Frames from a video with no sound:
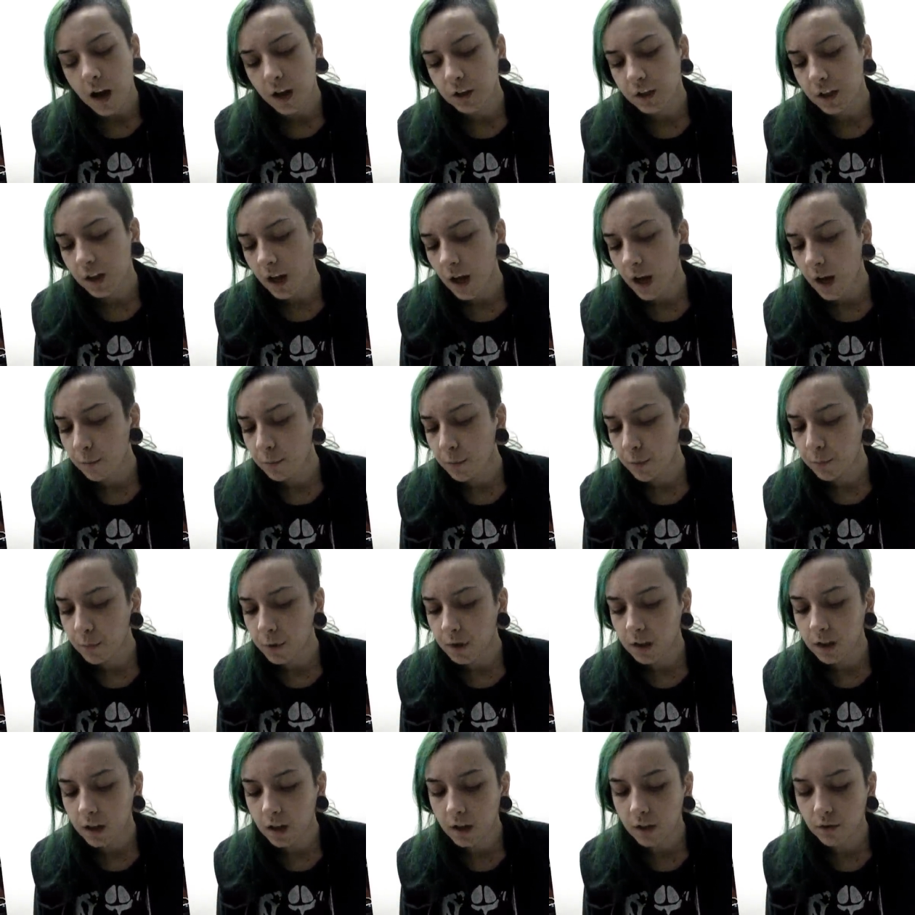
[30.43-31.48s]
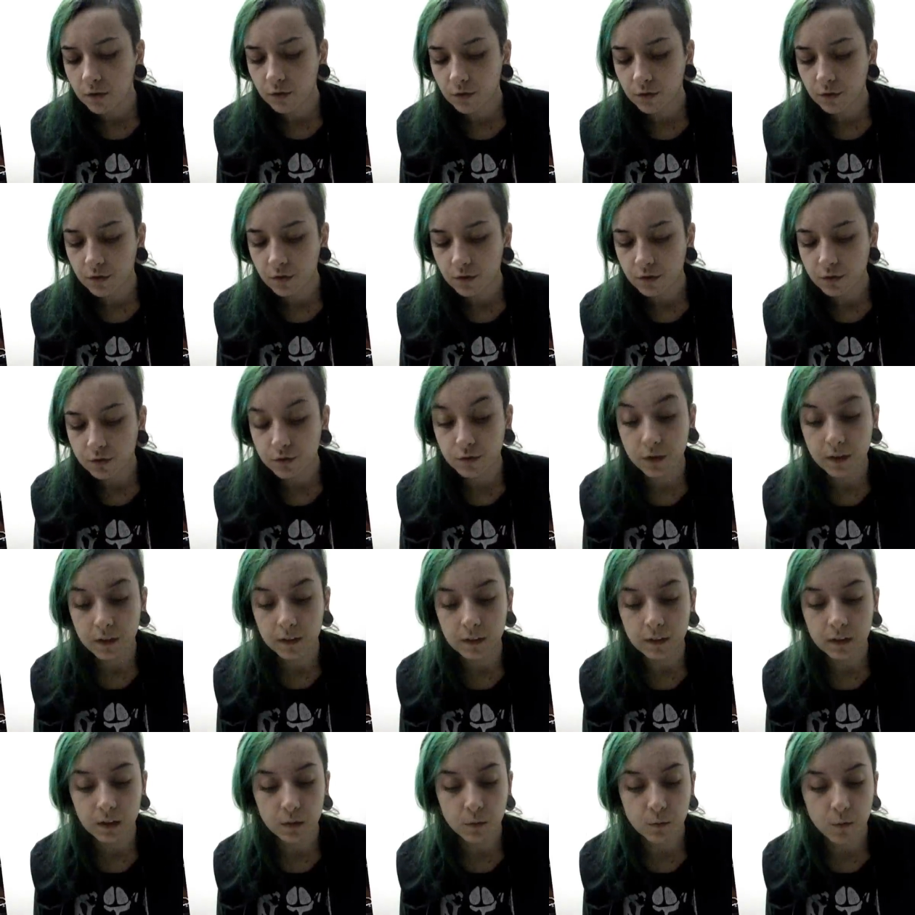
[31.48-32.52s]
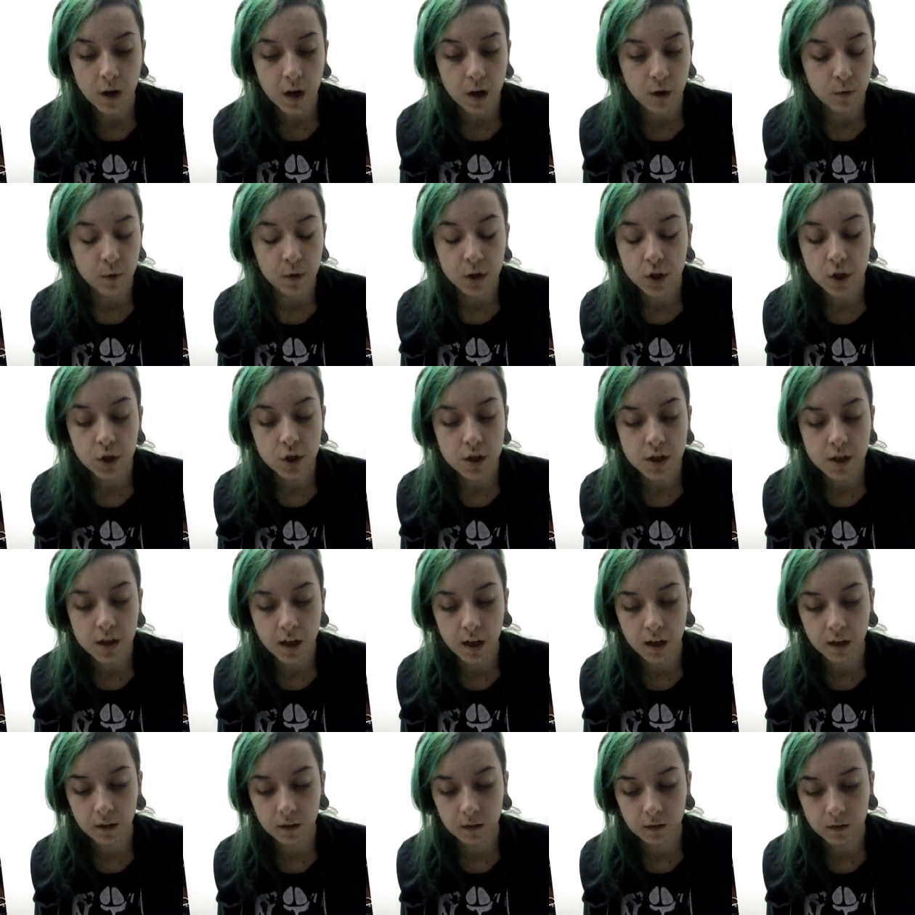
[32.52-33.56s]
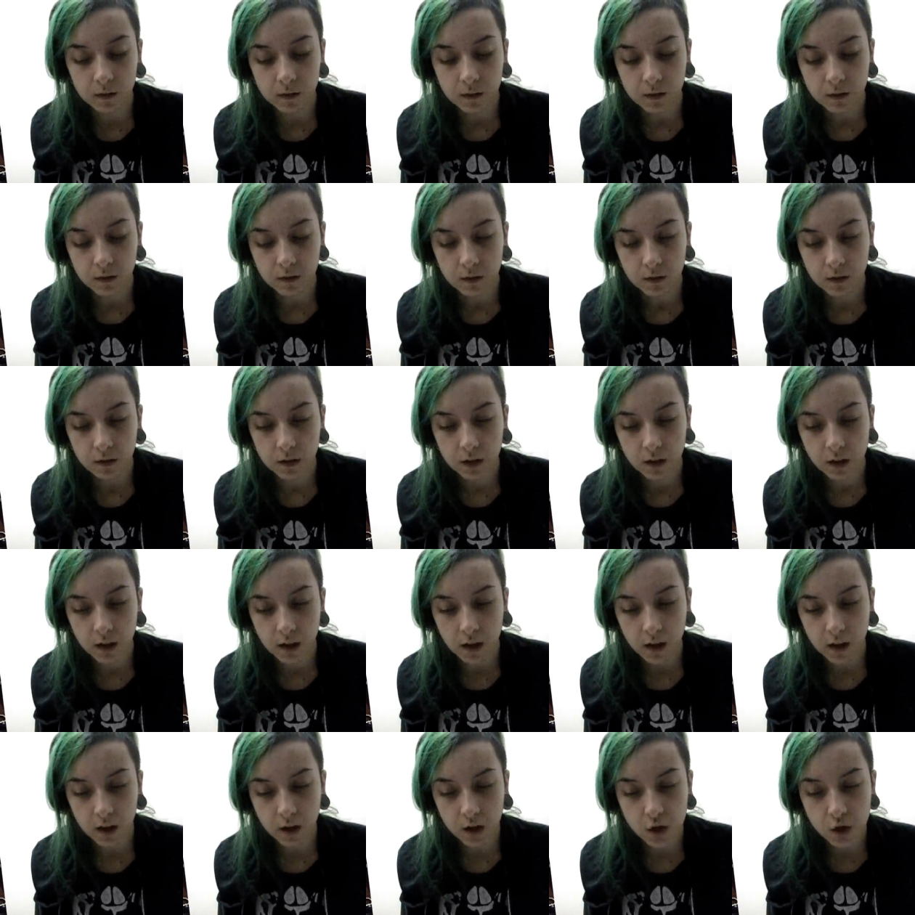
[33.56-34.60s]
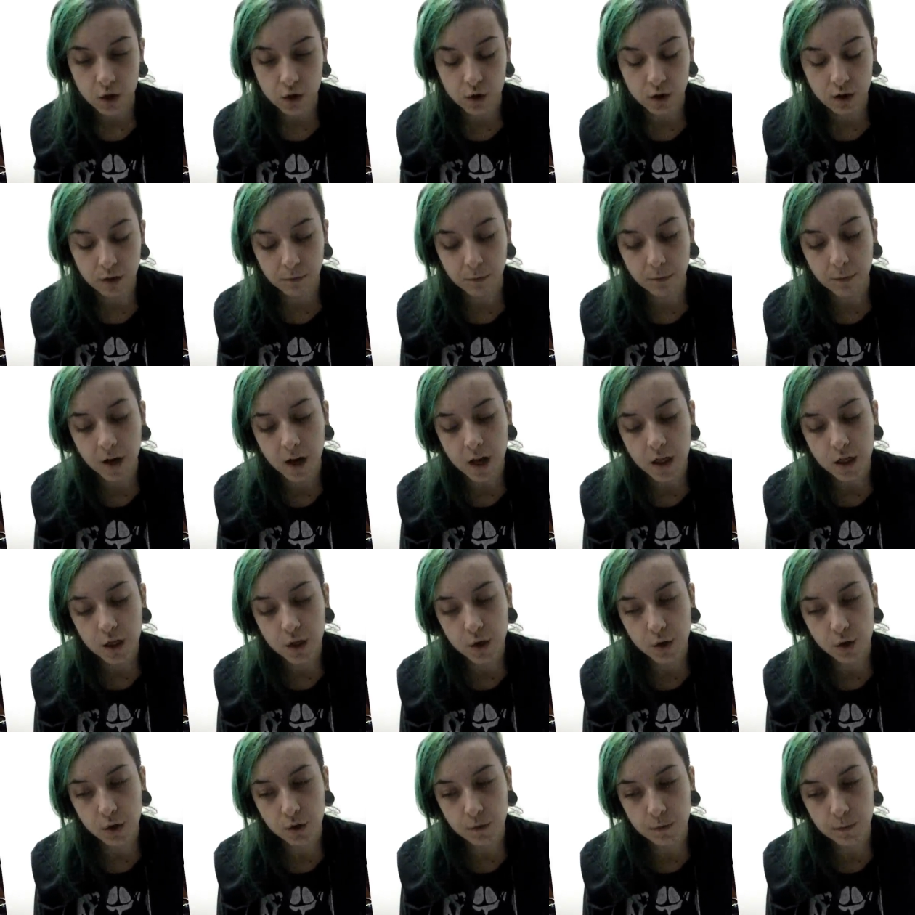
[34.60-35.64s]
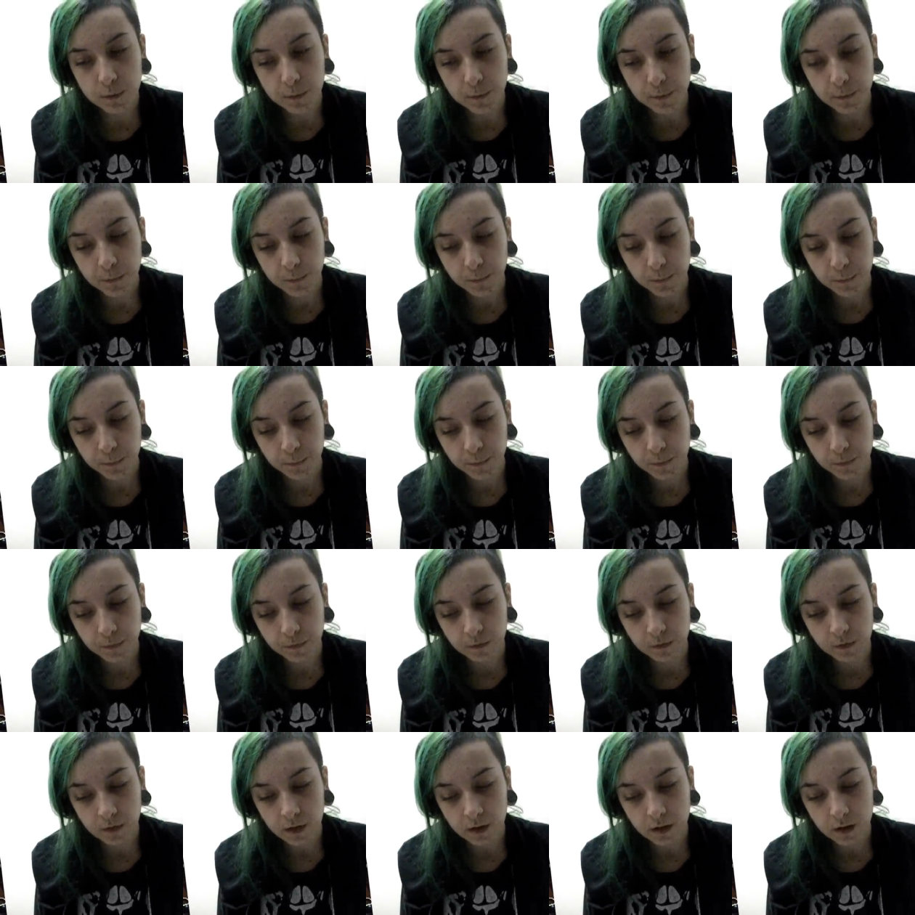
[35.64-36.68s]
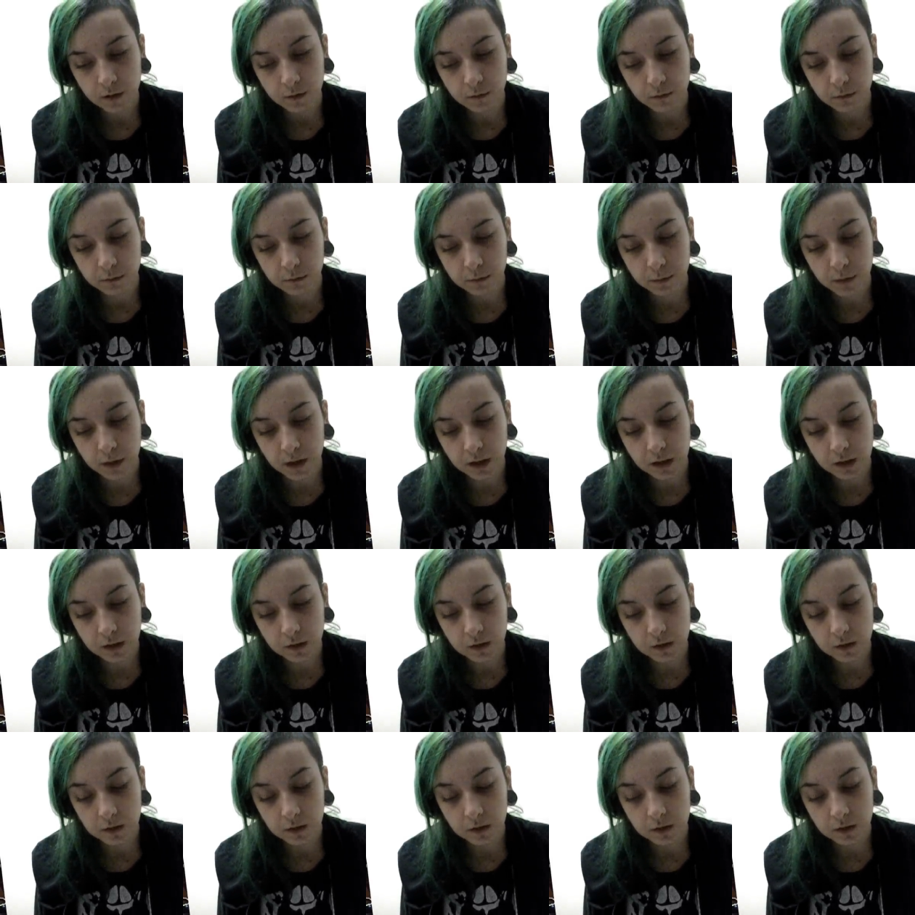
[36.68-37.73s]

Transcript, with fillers: Are they appropriate enough? Do they sit well with your taste? Can I go to the bathroom, please?